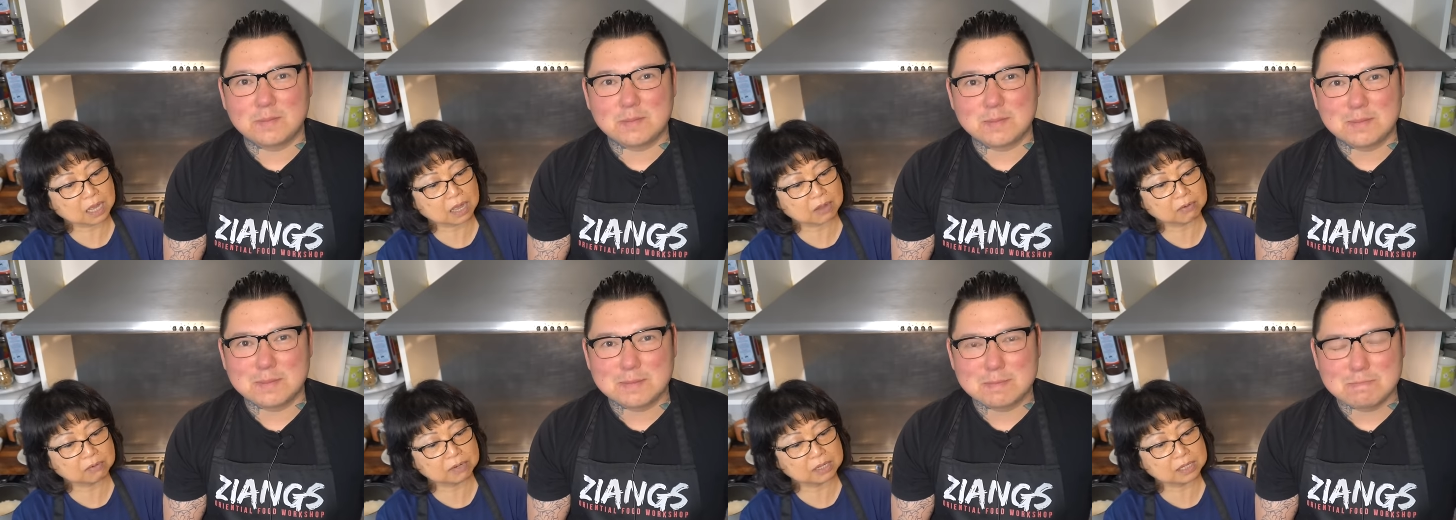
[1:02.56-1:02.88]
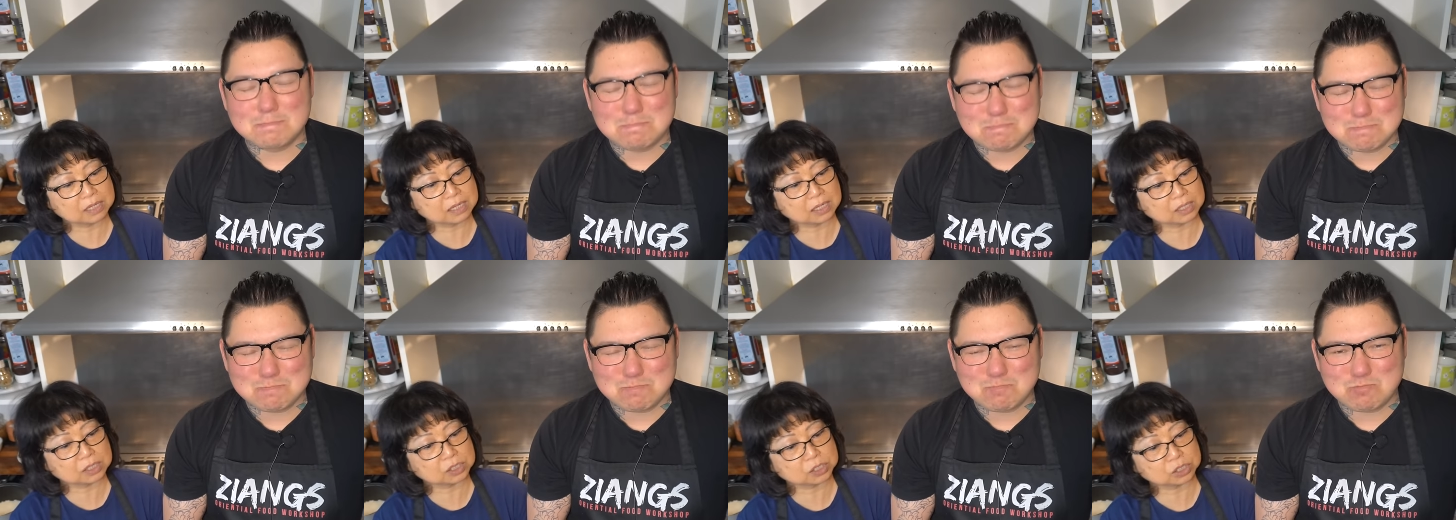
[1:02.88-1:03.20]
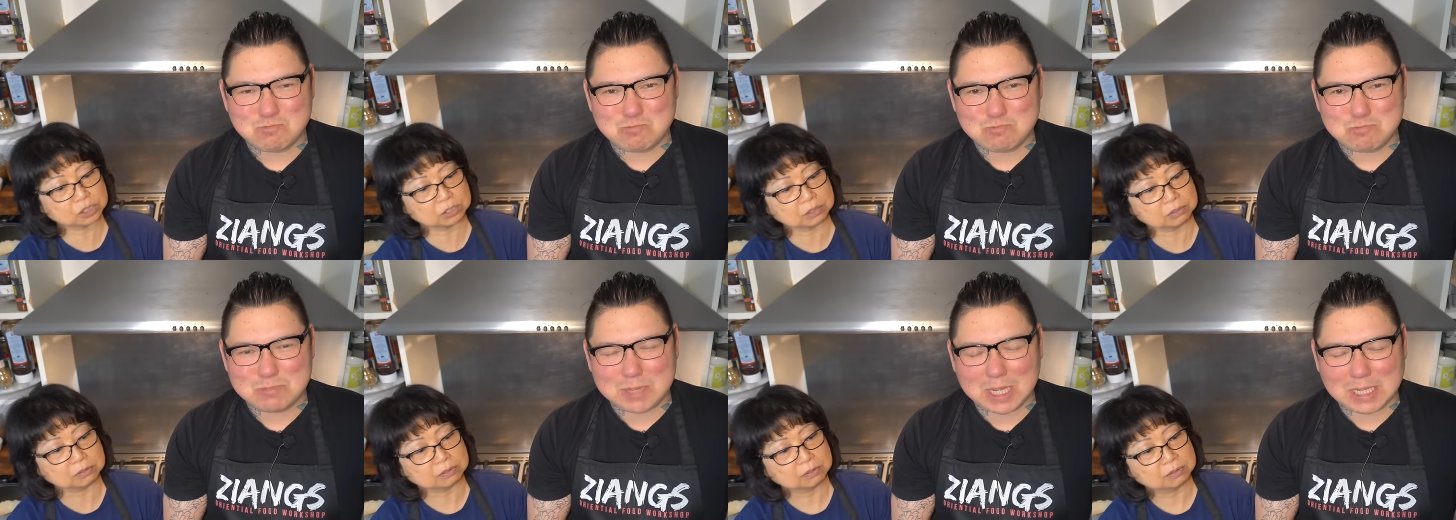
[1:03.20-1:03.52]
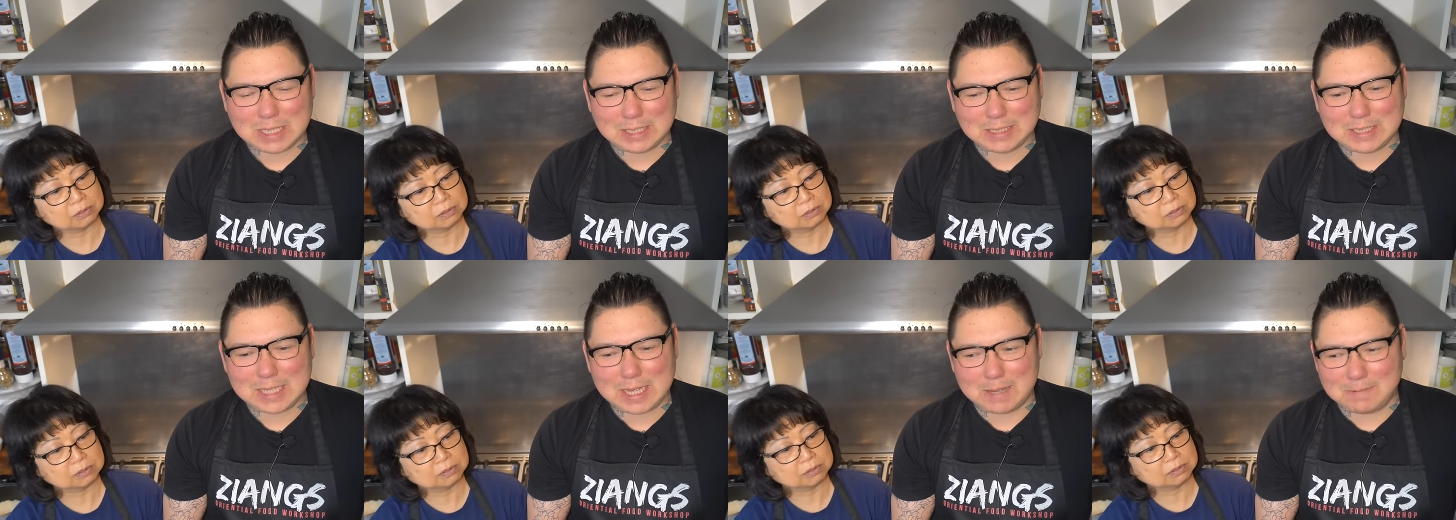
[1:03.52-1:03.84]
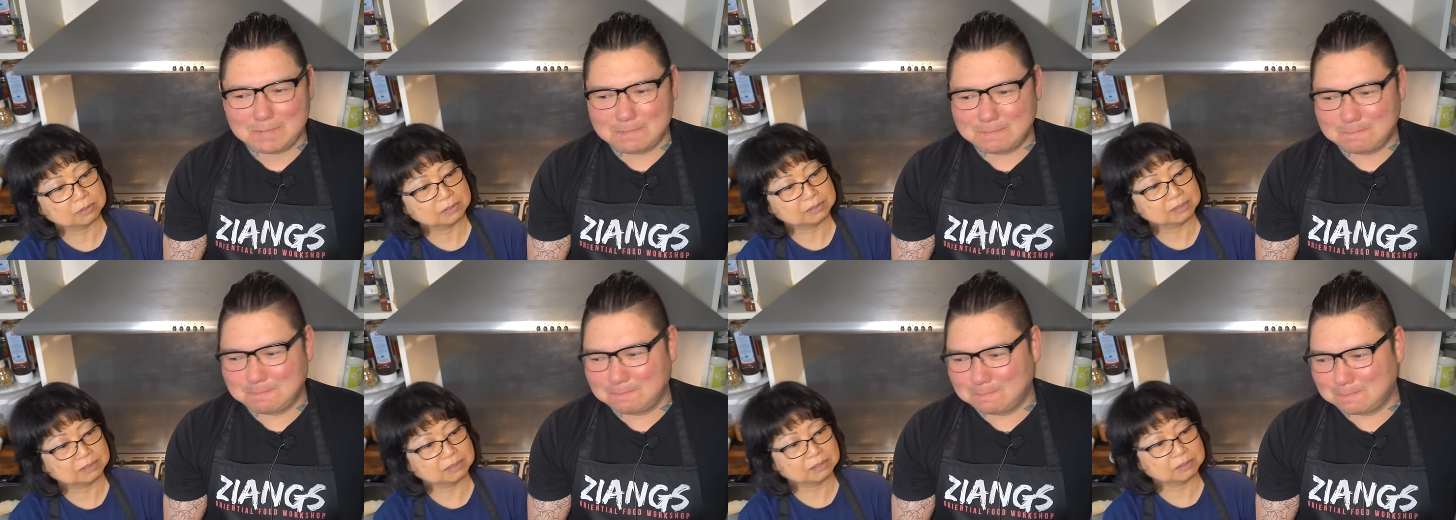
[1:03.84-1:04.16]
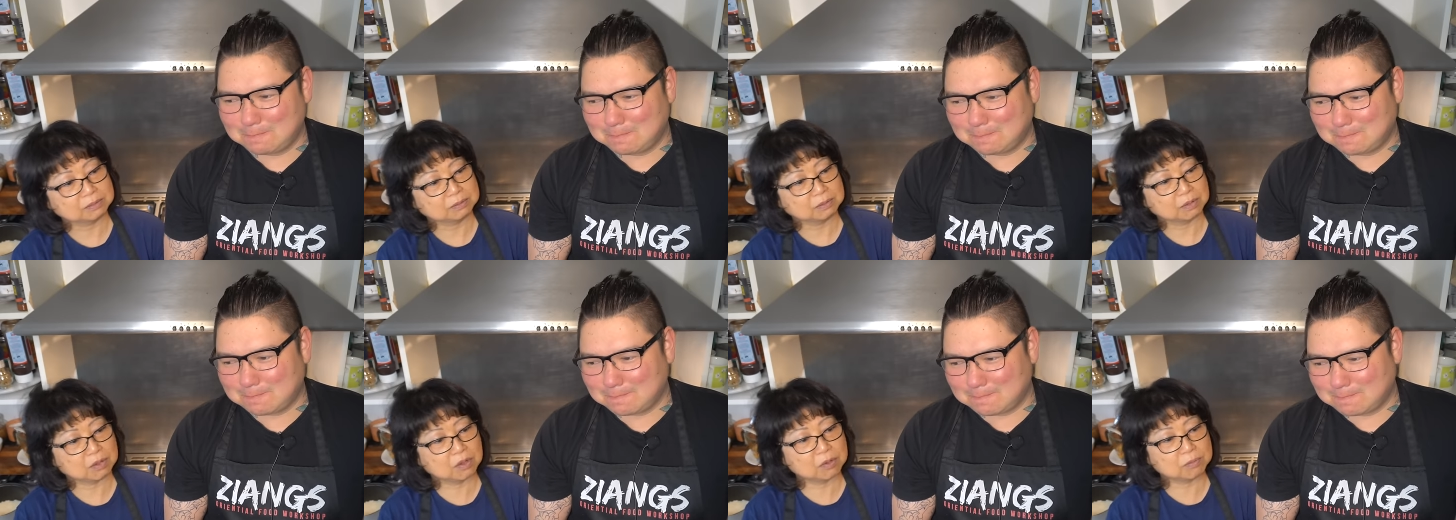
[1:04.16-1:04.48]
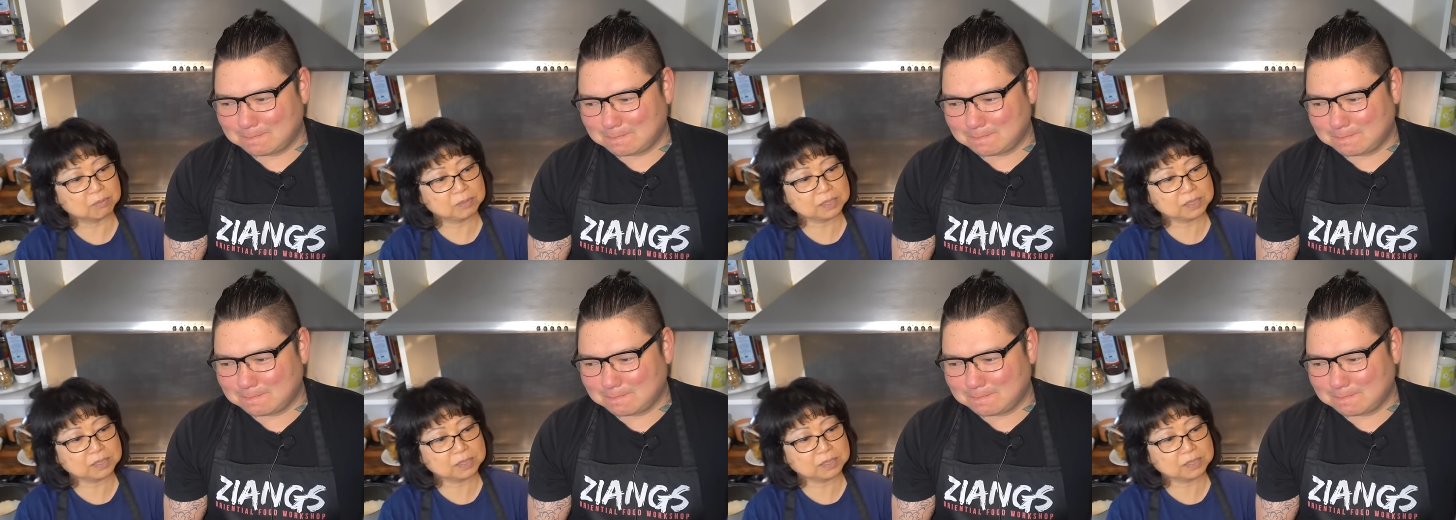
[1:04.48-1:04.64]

Speaker 1: Curry Kitchen. Yeah. Oh,